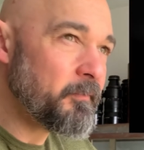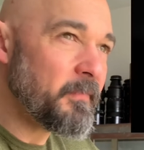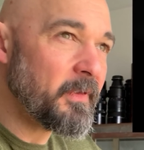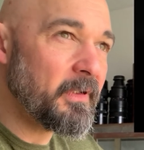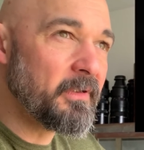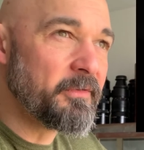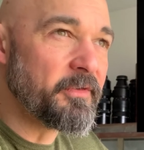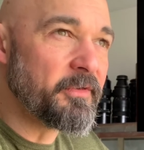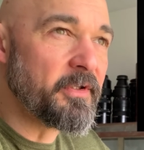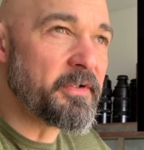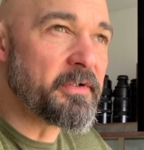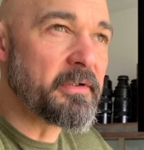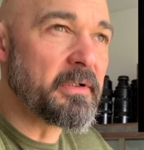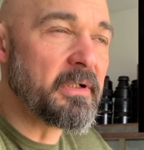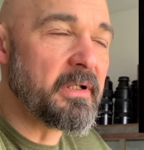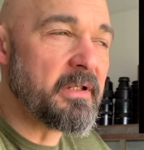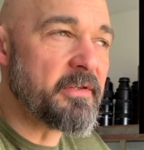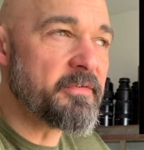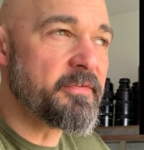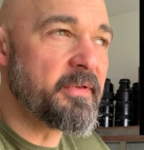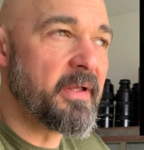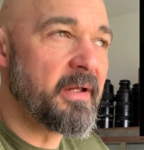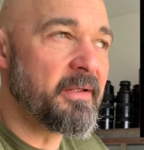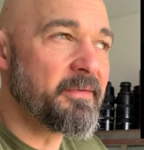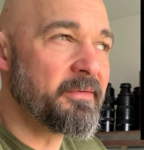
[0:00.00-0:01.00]
the release
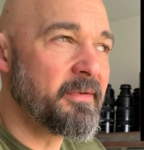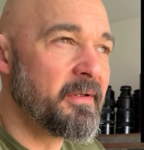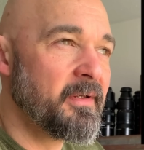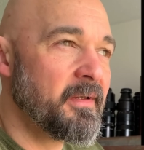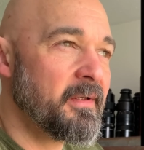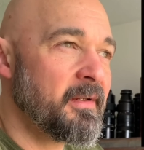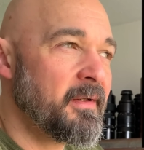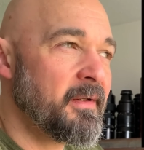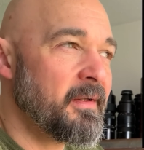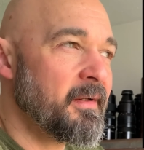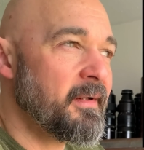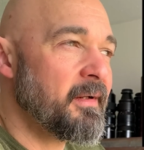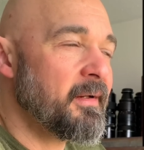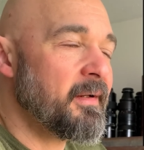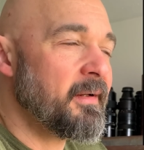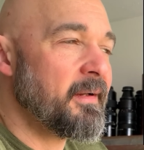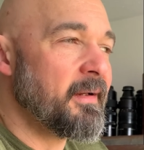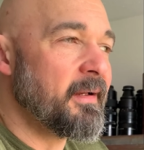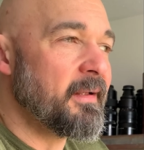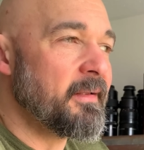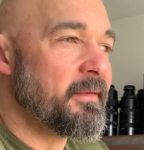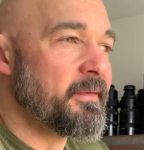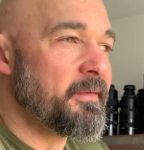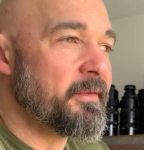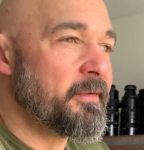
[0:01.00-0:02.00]
date.
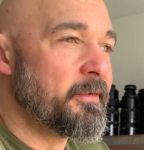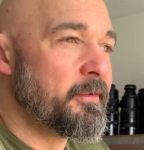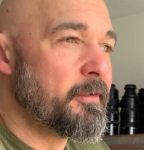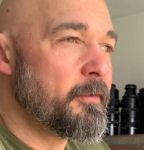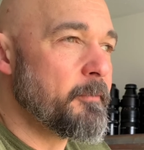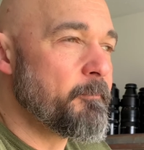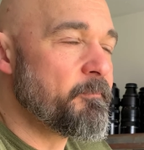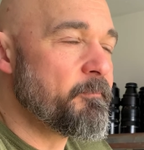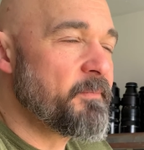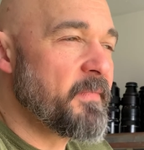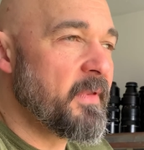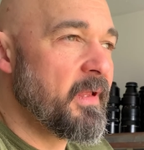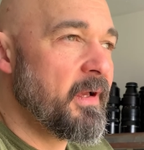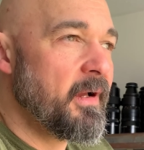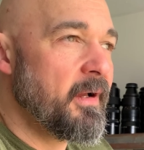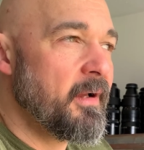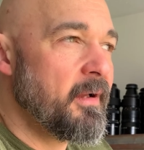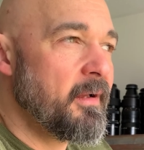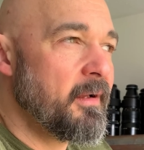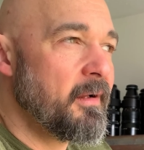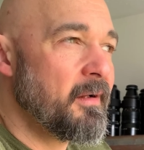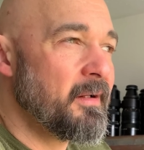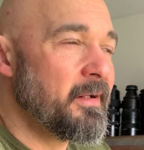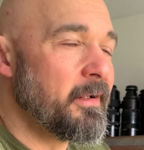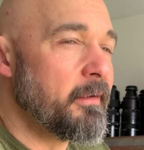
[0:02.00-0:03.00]
And
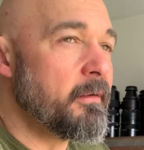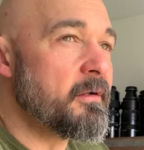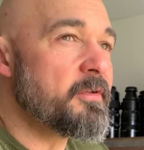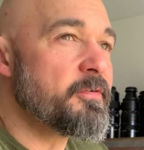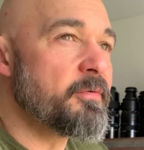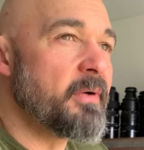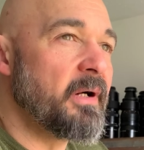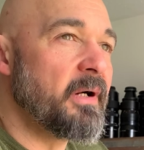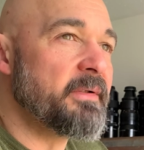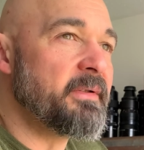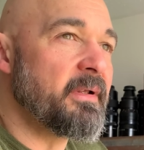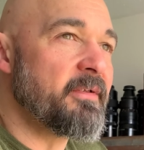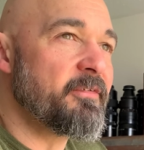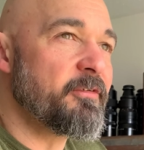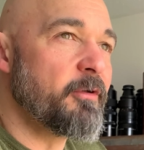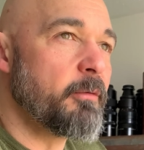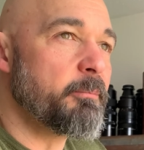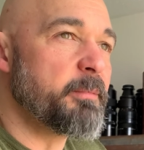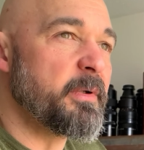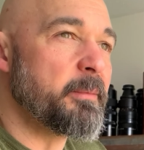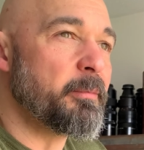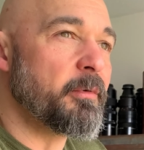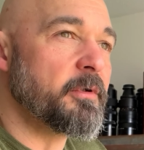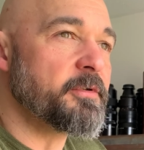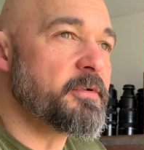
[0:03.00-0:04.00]
also I think some
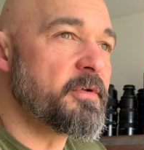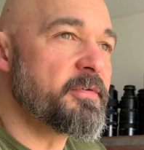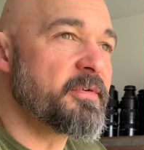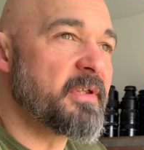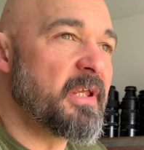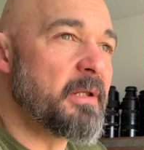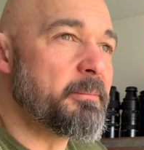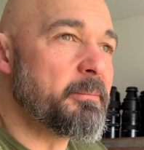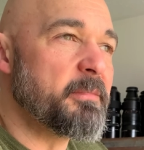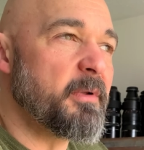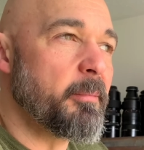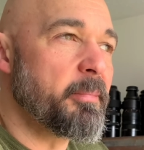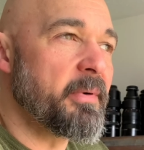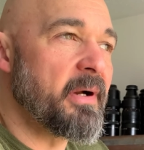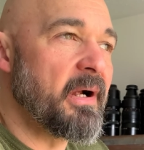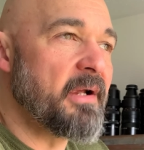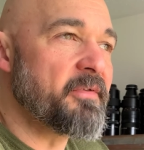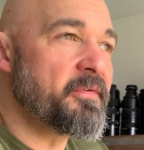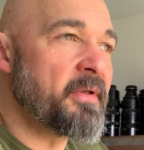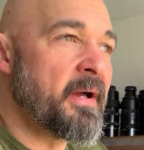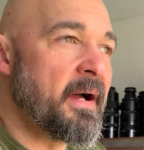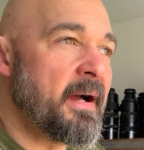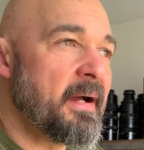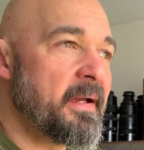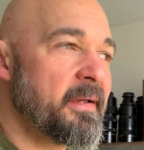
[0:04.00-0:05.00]
people just keep the price
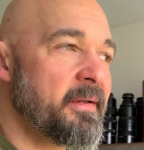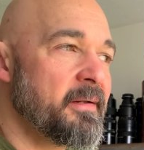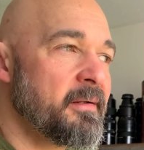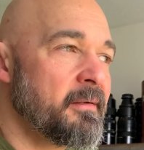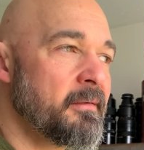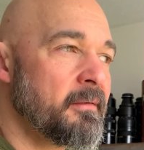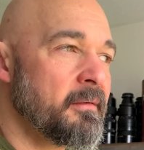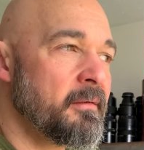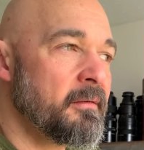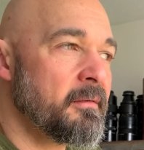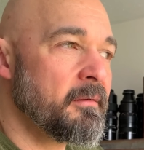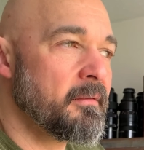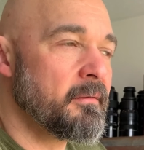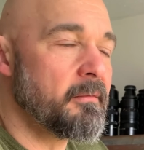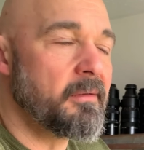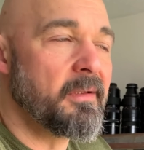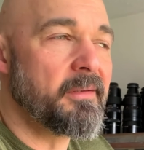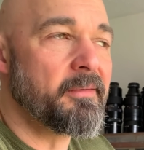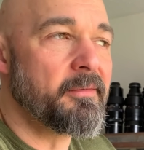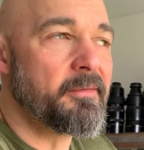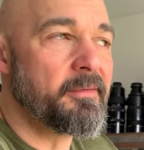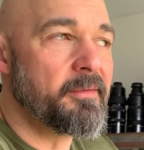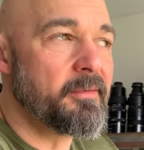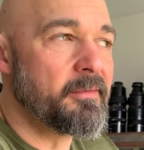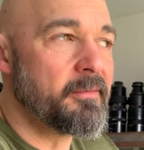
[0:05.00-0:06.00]
high
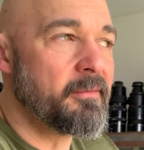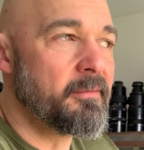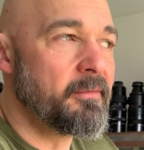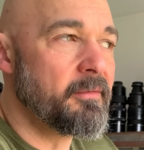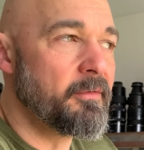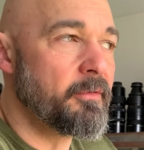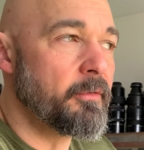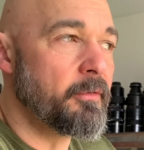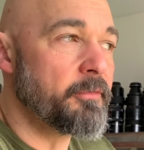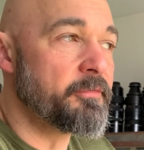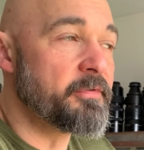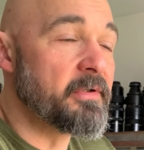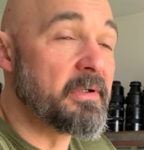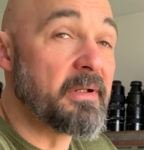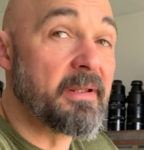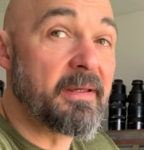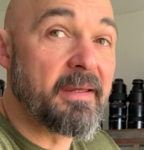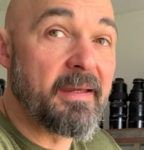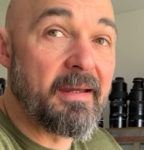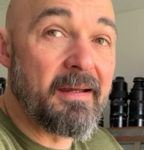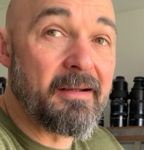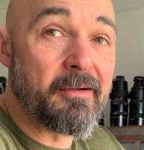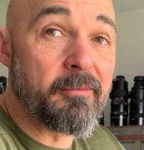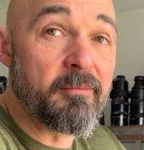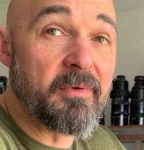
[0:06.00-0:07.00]
and don't really
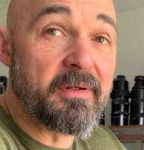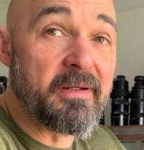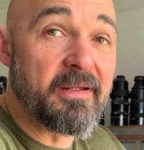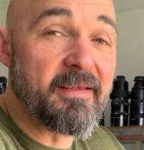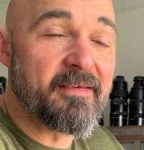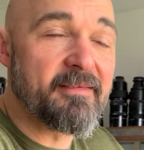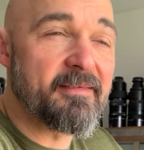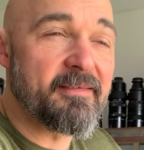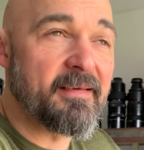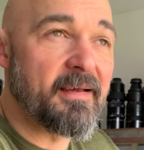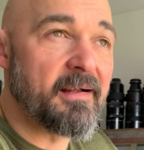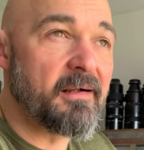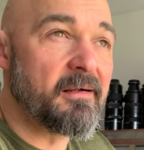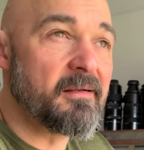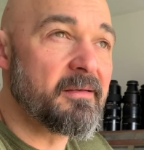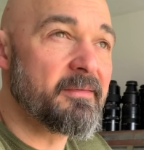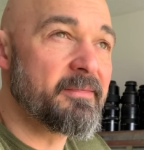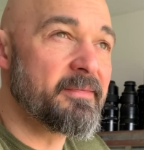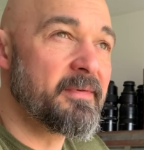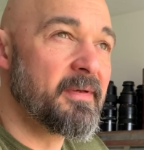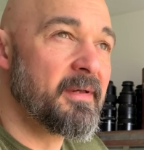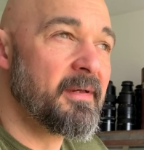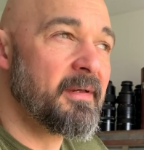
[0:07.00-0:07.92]
care when it sells.